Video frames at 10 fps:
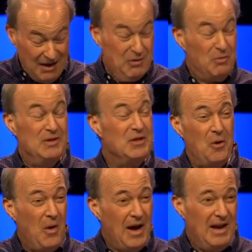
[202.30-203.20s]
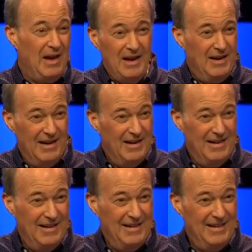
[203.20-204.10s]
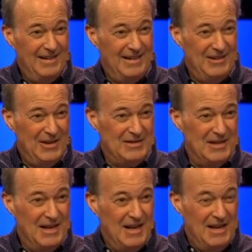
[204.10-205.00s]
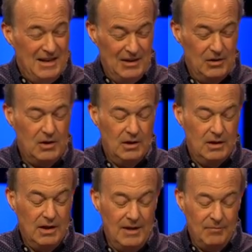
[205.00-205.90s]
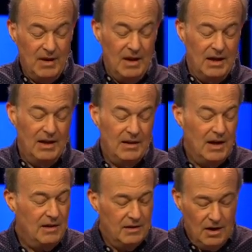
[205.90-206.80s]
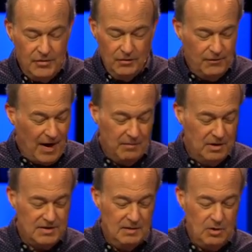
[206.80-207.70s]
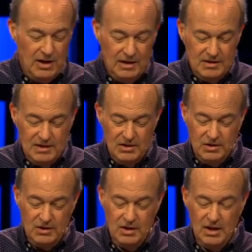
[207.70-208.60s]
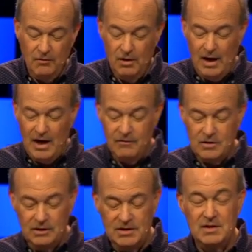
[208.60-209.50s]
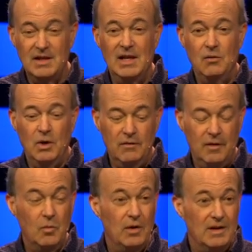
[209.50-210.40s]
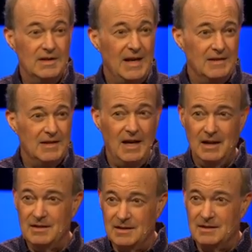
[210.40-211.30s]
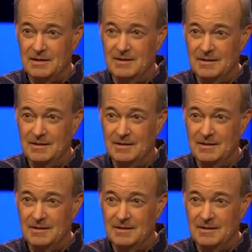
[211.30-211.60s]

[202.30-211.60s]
everyone's quiet. You know, it's, you know, and another fabulous thing about anesthesia is you never have to listen to anyone for more than 10 seconds.